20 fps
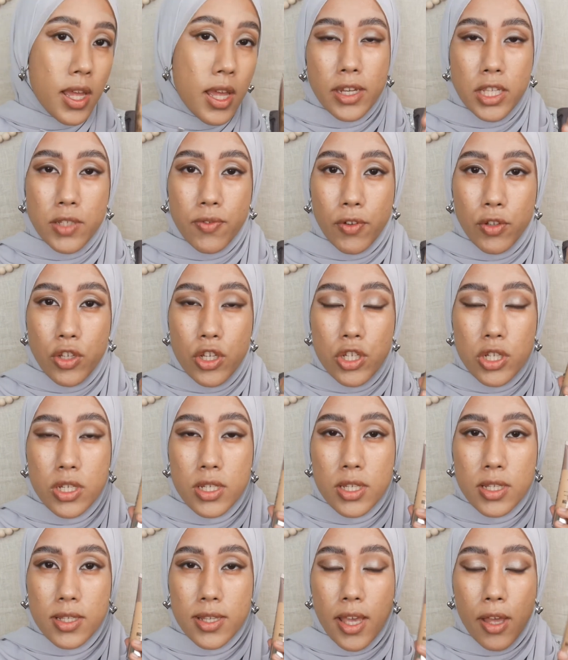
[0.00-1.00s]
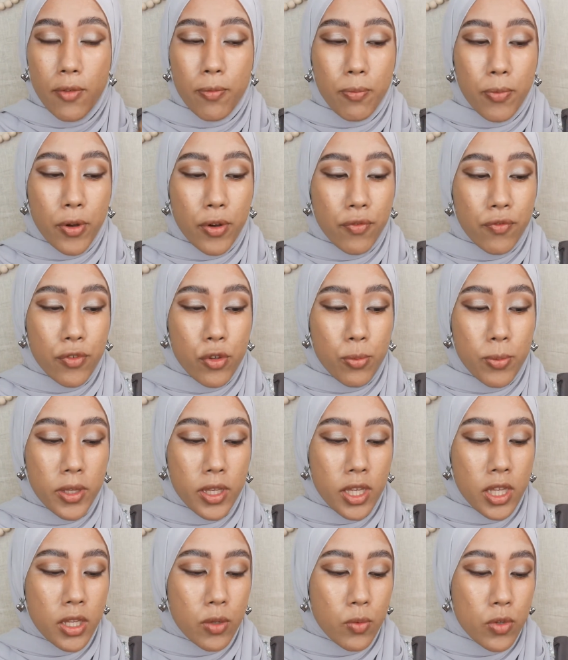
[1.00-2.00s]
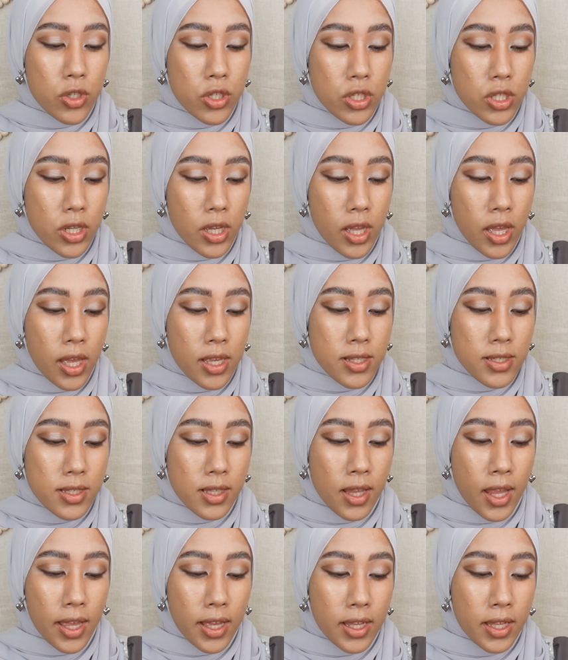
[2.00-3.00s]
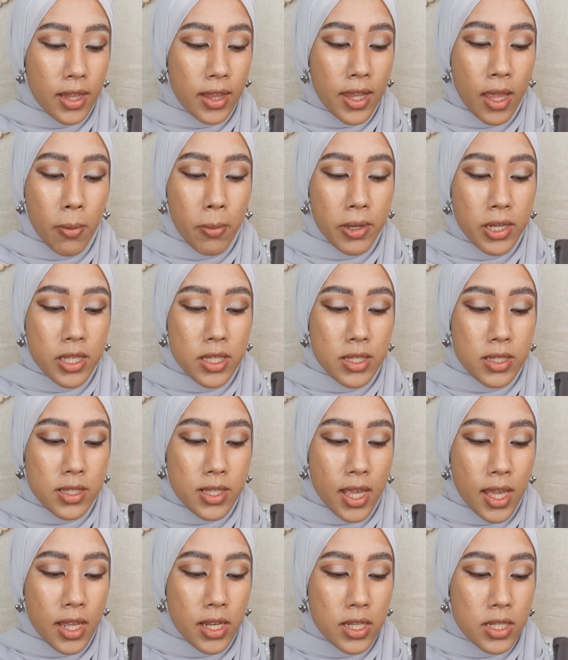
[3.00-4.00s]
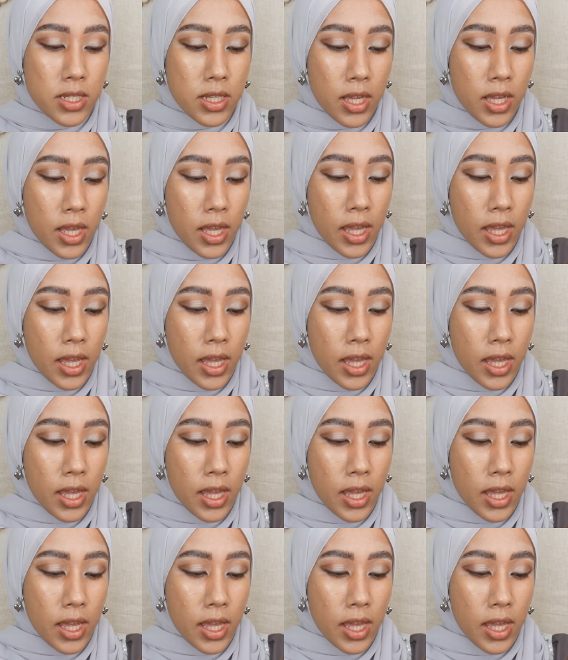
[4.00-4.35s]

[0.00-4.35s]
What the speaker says: And this foundation does have perfume in it, which has like a lemony scent,